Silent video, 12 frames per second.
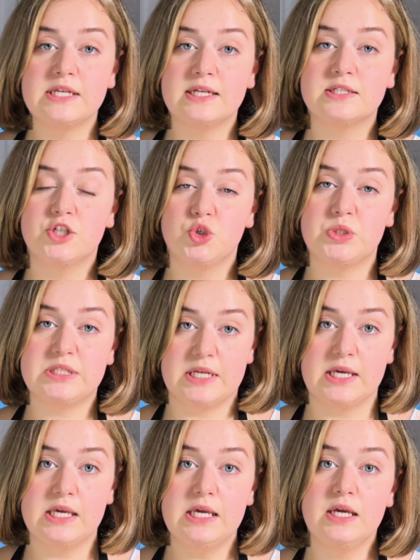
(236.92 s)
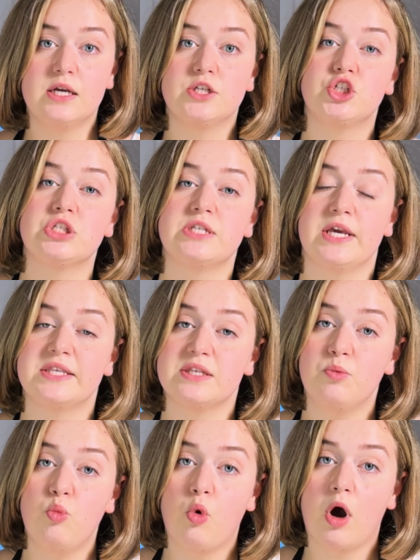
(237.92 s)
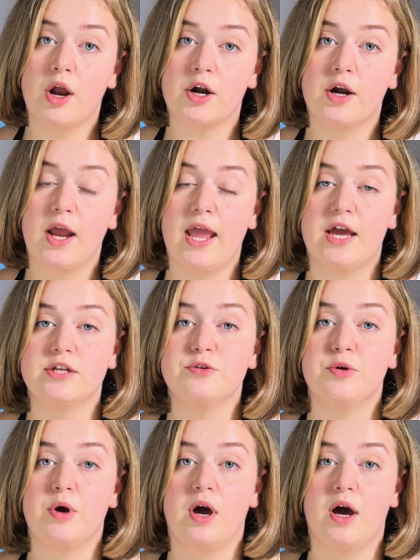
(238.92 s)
to get too sticky, just take some water and